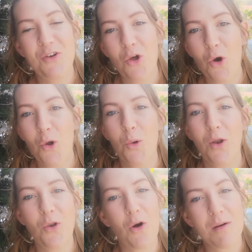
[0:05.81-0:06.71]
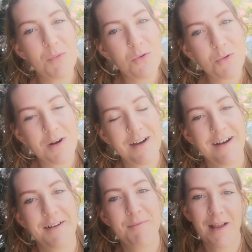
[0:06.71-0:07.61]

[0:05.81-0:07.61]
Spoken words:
no Nongabua.